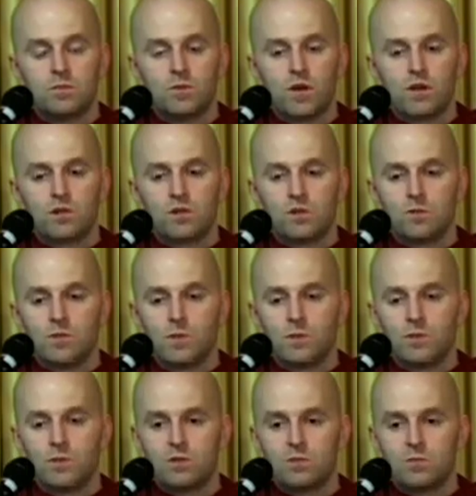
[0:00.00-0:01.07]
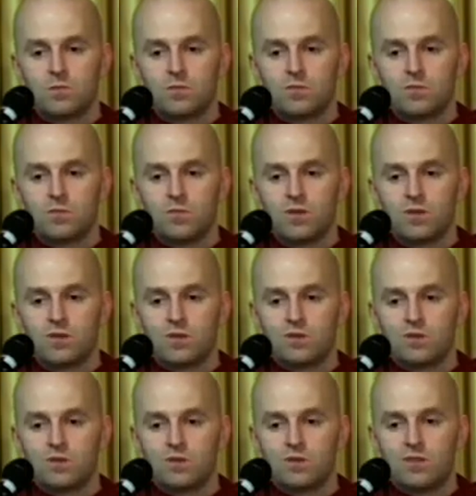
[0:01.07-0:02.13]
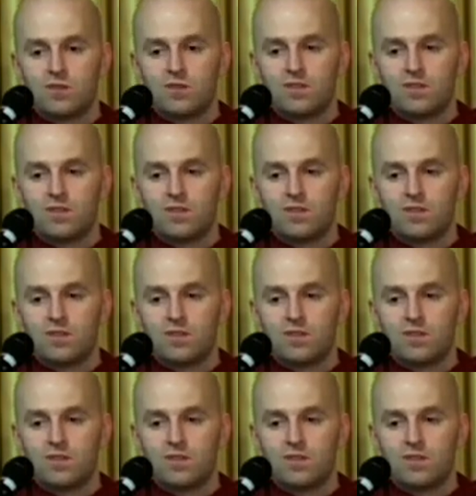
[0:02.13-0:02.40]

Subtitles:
Right? Do you remember this part of the story?